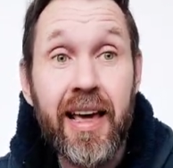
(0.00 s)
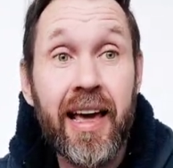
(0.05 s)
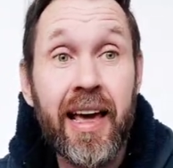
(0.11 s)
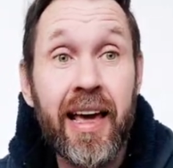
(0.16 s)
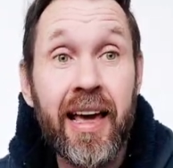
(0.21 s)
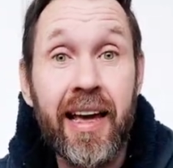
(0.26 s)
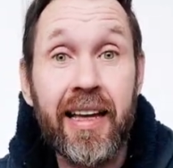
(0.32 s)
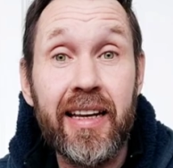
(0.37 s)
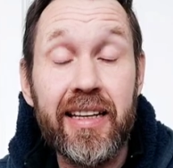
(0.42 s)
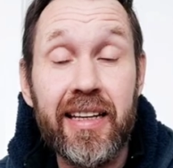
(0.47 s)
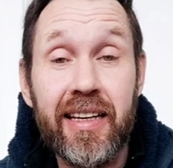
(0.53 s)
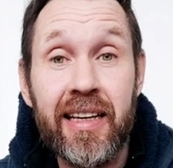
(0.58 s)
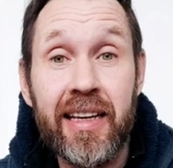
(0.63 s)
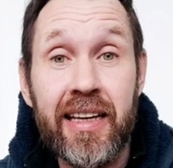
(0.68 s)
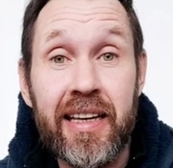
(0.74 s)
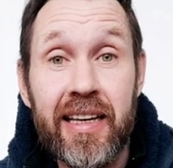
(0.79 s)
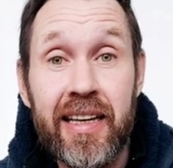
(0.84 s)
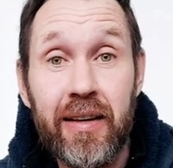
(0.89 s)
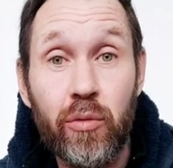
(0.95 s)
and
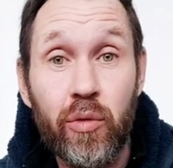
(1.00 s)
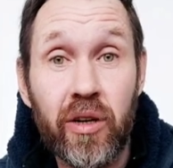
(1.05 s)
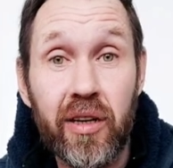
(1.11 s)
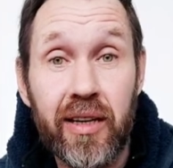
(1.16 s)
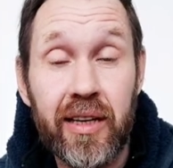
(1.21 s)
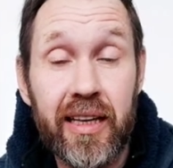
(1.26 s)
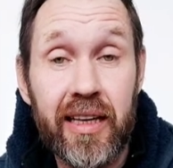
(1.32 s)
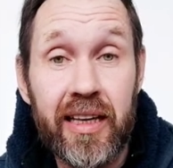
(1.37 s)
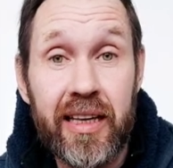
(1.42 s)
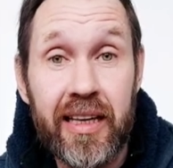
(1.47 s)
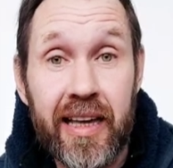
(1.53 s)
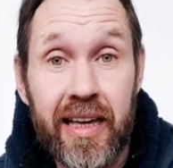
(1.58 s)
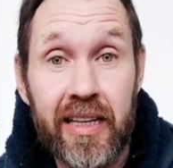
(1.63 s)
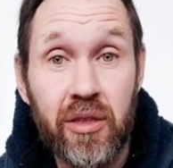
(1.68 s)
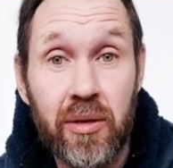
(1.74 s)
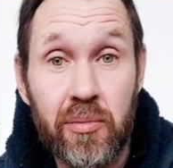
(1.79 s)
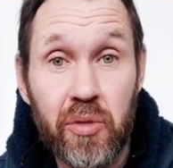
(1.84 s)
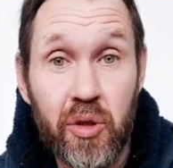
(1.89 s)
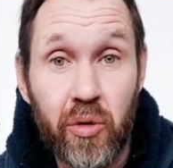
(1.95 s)
he, he
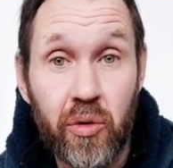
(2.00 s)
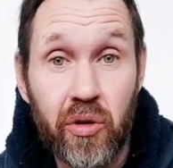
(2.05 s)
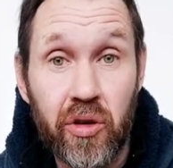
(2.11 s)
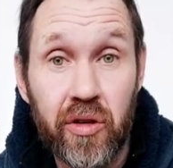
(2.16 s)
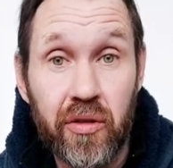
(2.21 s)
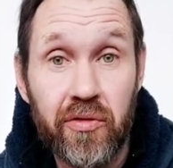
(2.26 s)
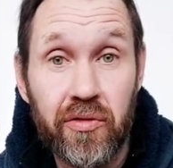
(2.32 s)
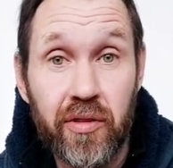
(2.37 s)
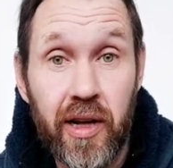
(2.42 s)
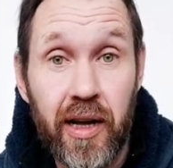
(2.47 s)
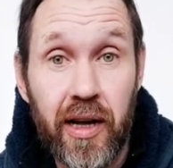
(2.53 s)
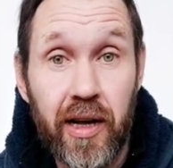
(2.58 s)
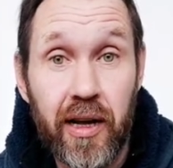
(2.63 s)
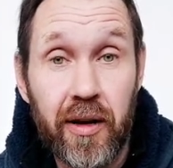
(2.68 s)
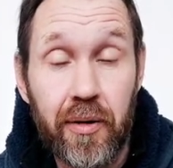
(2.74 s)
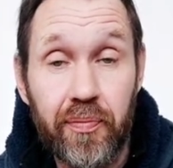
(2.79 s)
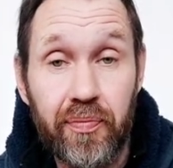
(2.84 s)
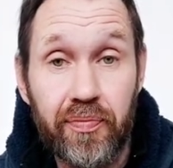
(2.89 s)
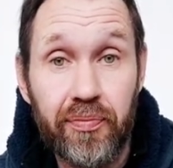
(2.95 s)
gets some sort of
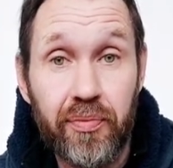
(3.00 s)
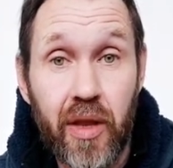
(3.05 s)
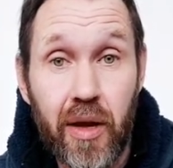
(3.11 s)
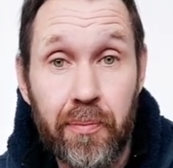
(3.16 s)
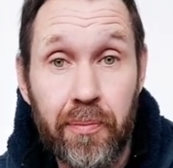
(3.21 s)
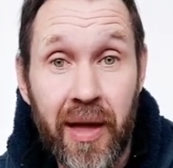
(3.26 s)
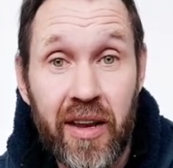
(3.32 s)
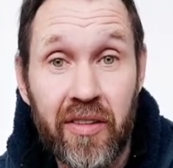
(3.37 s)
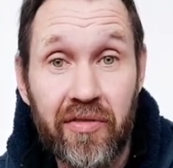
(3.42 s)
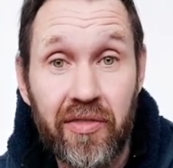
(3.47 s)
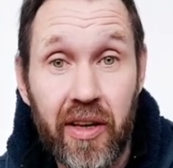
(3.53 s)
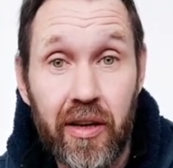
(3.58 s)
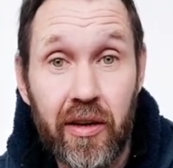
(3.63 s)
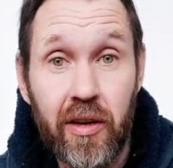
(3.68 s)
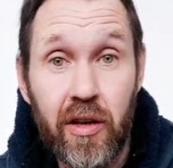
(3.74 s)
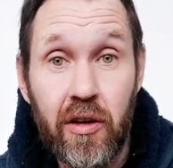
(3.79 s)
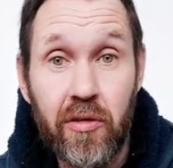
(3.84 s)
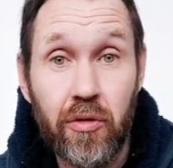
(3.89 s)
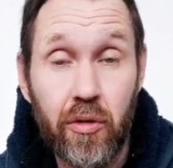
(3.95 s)
um, benefit
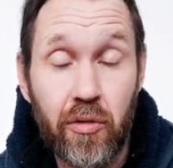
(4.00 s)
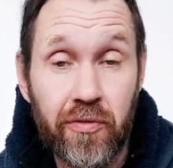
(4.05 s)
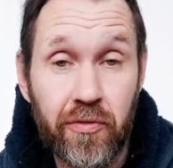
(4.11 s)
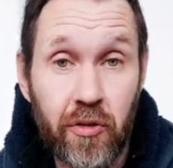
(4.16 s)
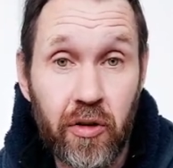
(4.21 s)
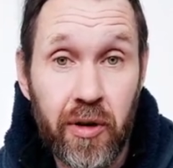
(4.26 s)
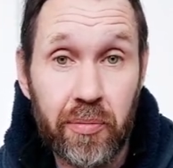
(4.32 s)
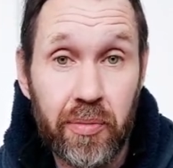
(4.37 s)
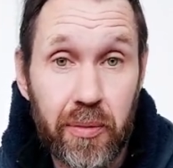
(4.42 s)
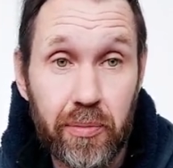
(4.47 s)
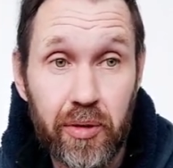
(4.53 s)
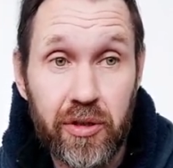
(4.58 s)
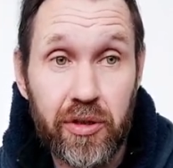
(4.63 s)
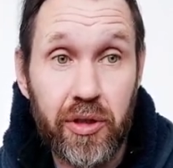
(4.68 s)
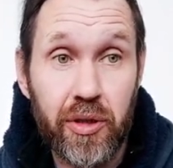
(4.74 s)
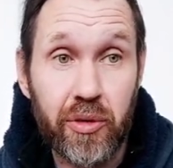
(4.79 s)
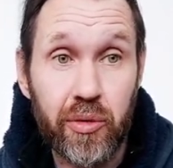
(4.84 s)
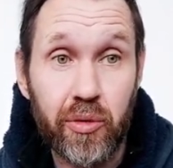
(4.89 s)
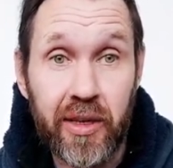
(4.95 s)
for referring people
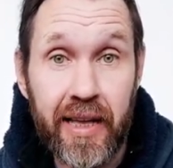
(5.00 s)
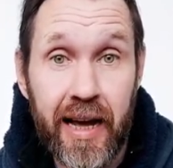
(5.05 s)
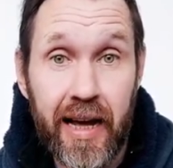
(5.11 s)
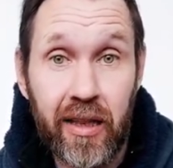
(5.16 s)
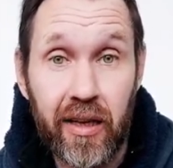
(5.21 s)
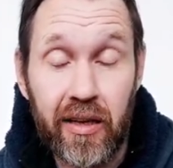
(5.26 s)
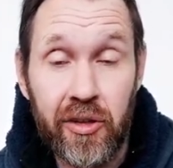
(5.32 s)
to Gala.